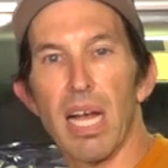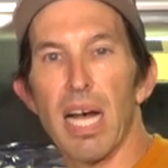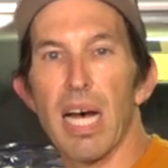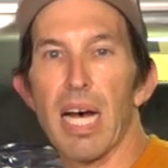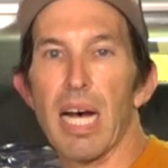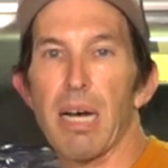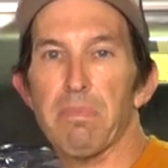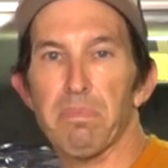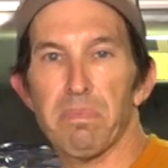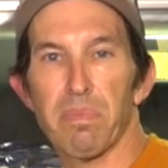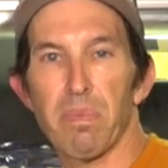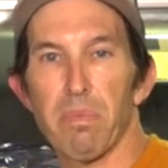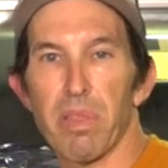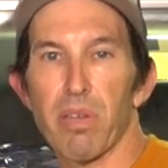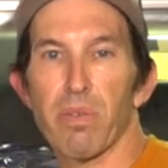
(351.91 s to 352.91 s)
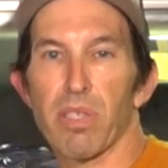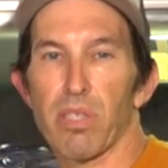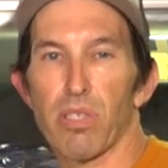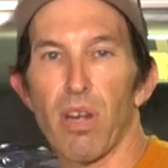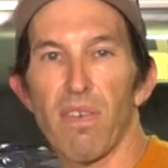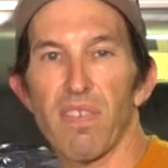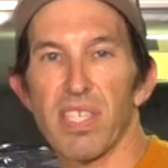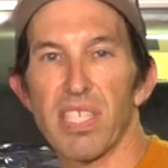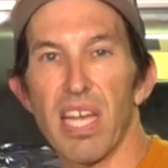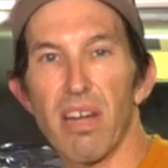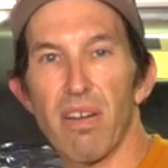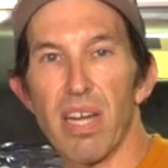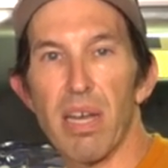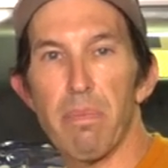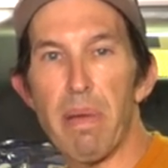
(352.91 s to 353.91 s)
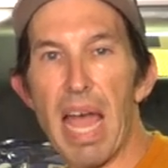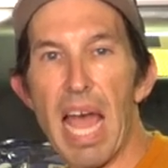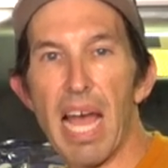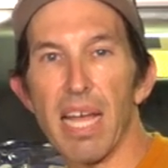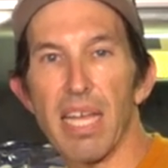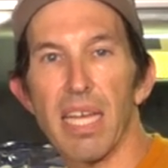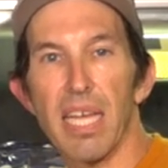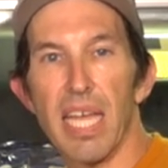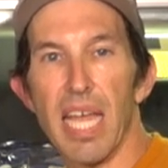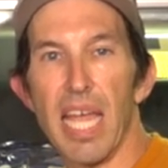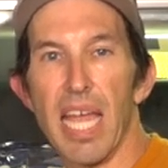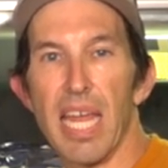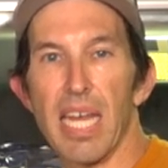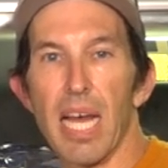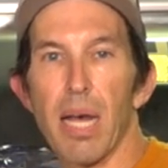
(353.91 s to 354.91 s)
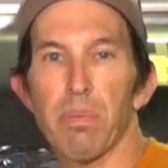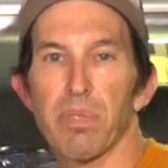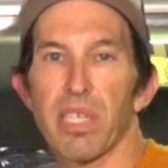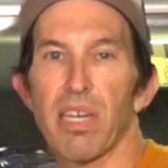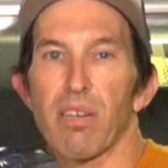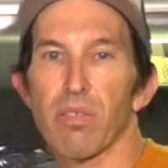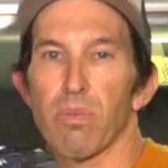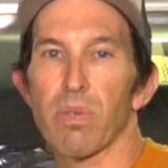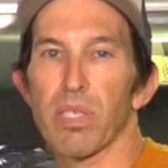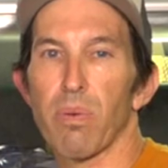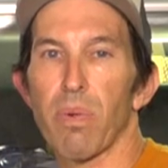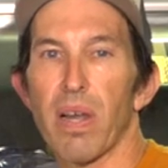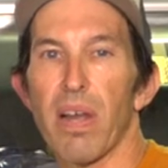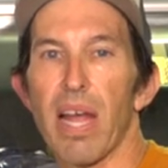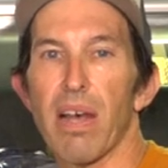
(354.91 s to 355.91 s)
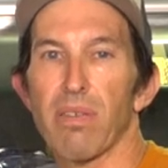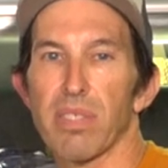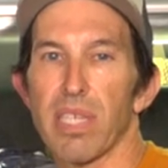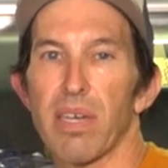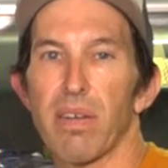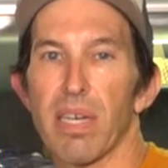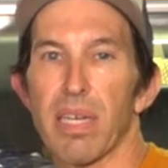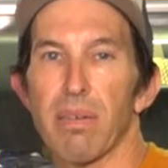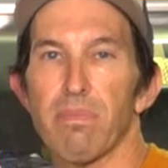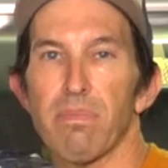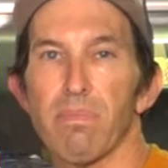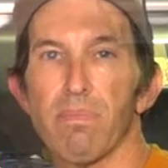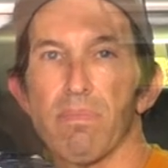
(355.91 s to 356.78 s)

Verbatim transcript: Um, but there was a service center in the back, and upstairs was a warehouse area.